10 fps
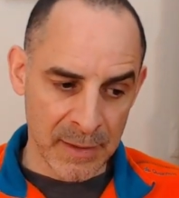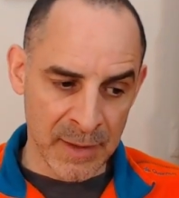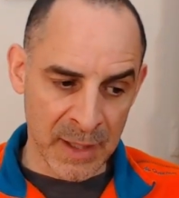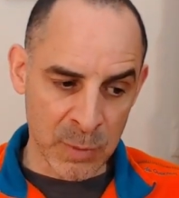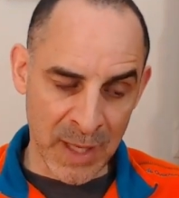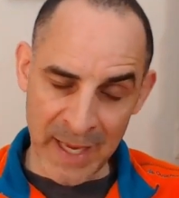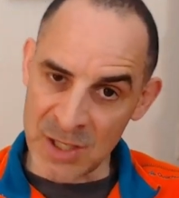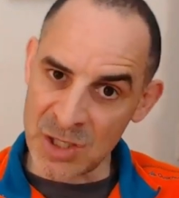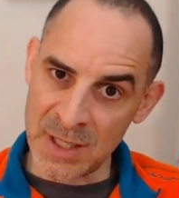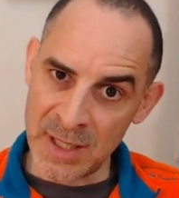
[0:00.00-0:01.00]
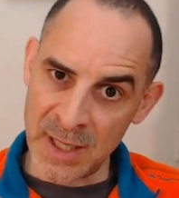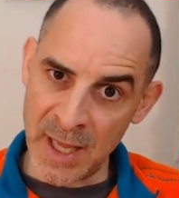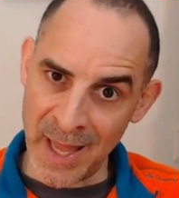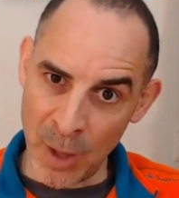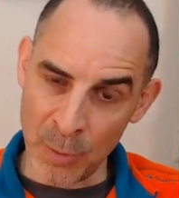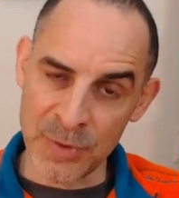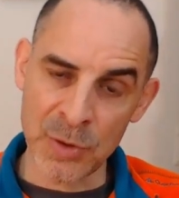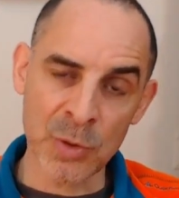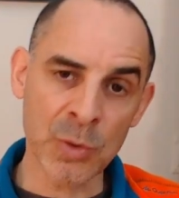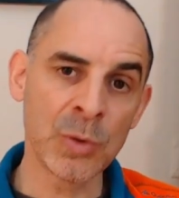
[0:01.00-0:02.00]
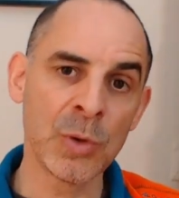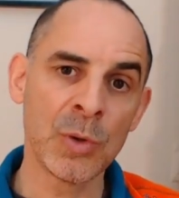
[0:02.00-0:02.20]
that will actually help you